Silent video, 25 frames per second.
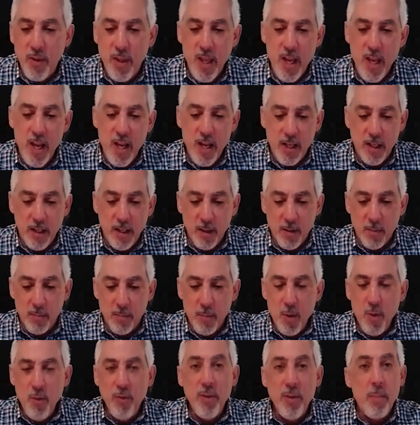the
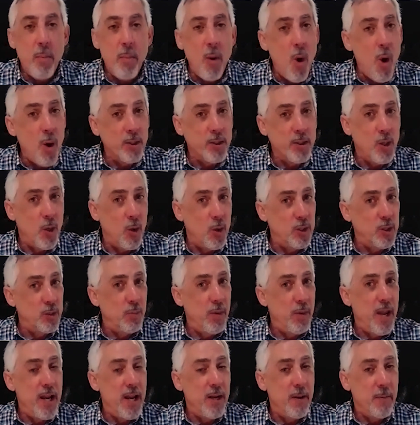ball, so to
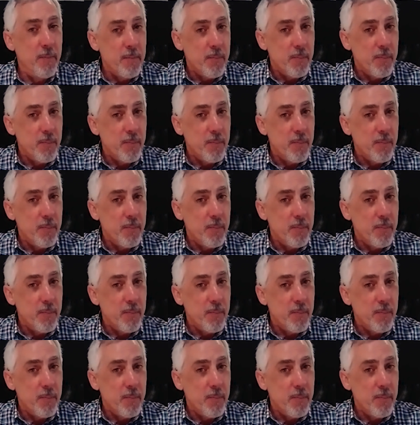speak,